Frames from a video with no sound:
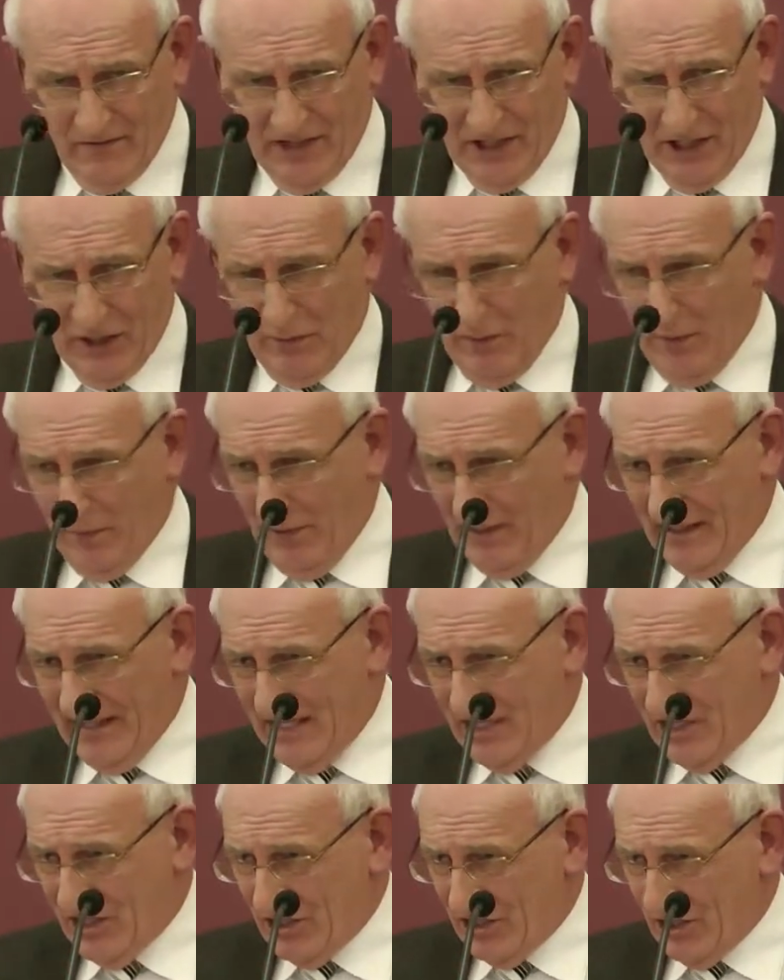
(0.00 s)
than to be
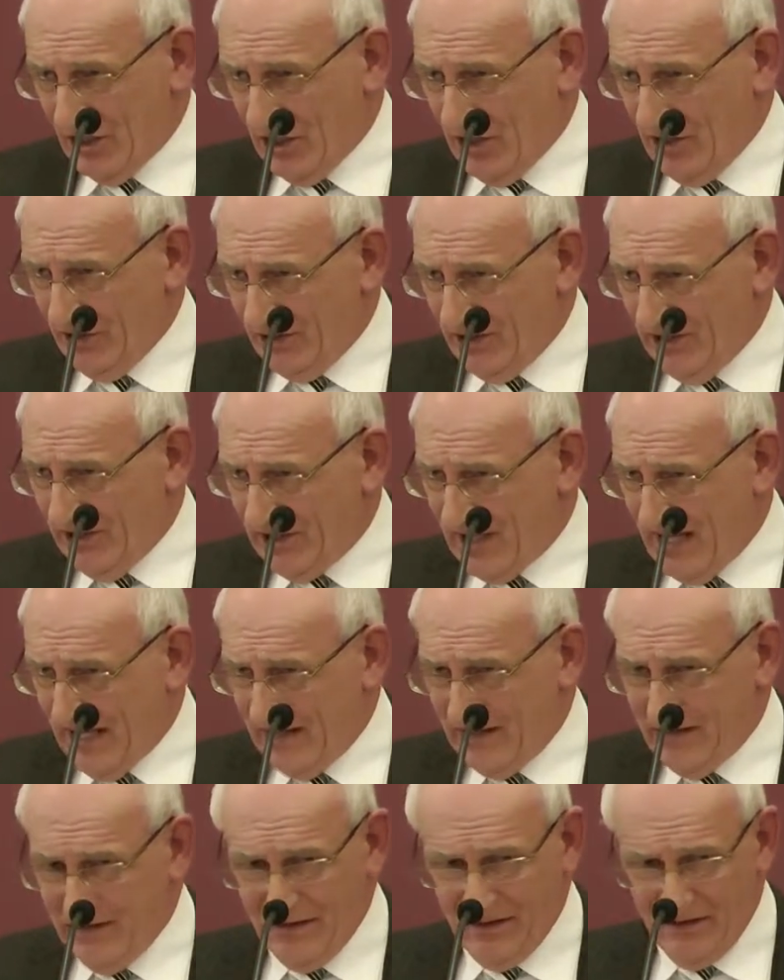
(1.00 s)
policing the
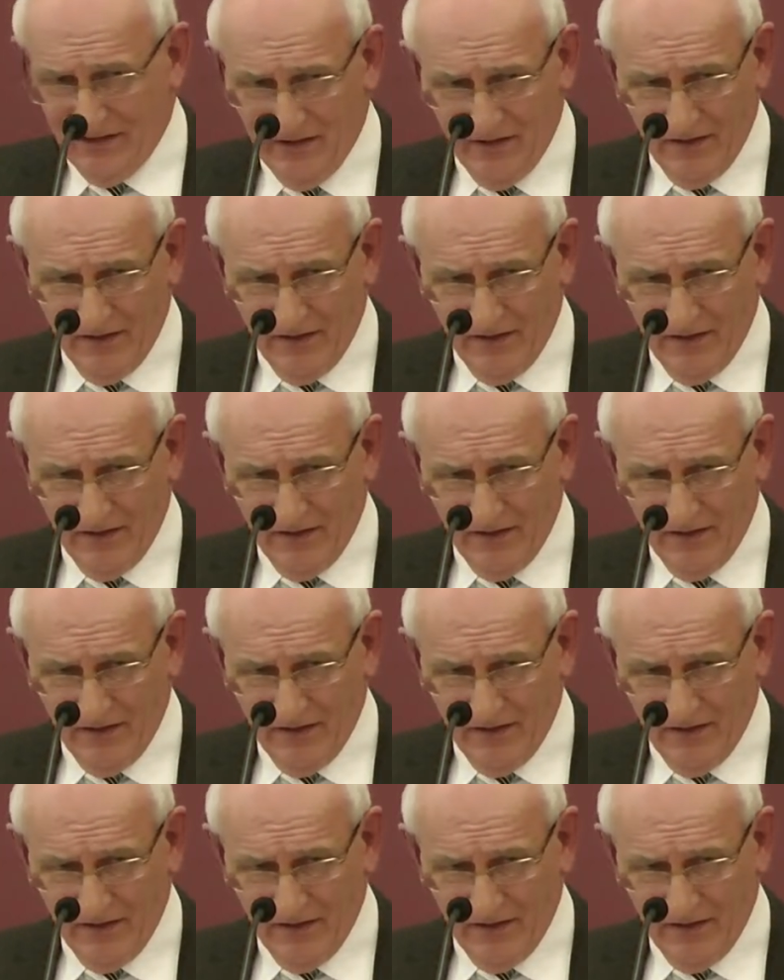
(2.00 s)
countryside.